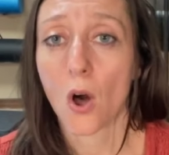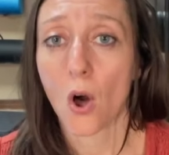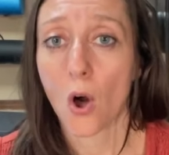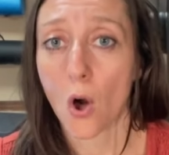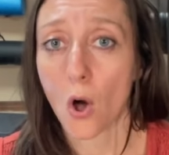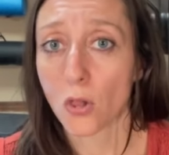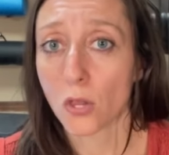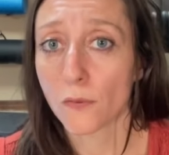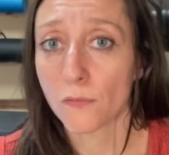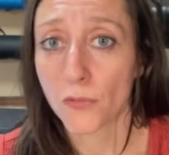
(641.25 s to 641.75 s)

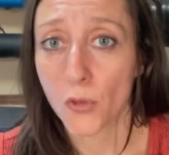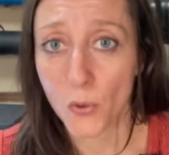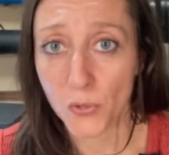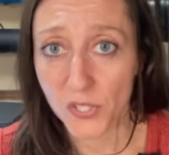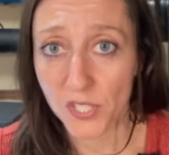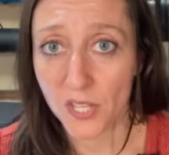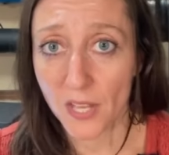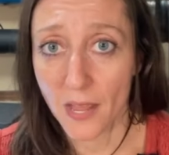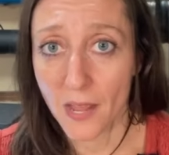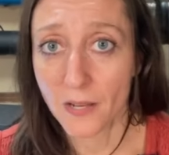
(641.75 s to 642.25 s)
All of
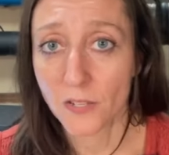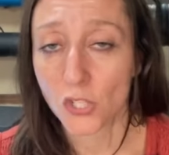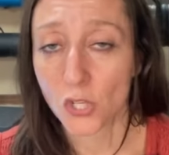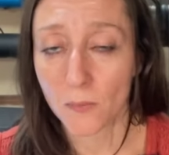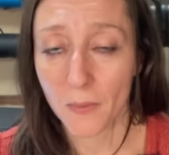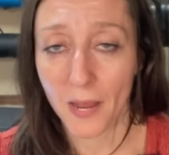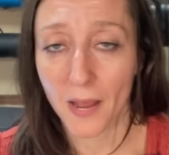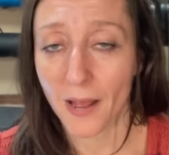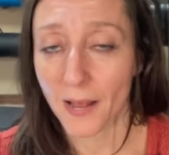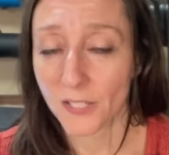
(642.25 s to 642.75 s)
those things,
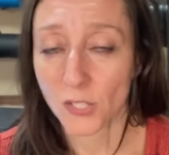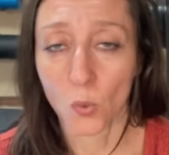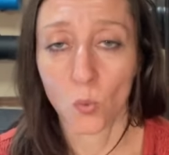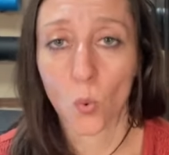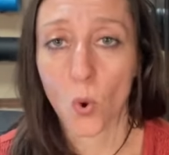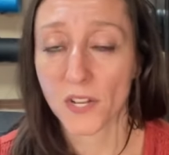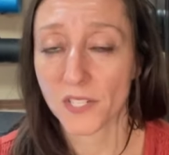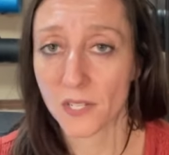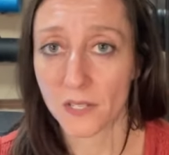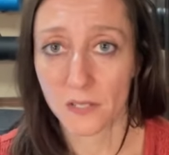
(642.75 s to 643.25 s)
you may ask,
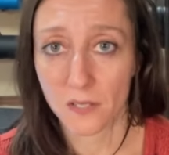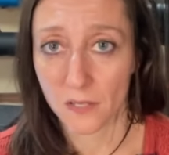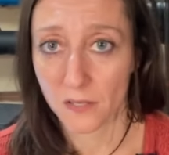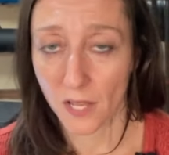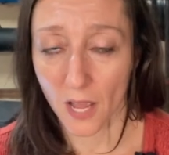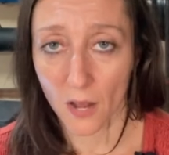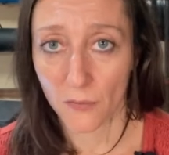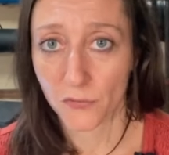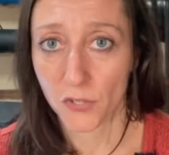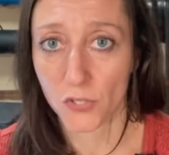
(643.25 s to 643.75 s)
what does this have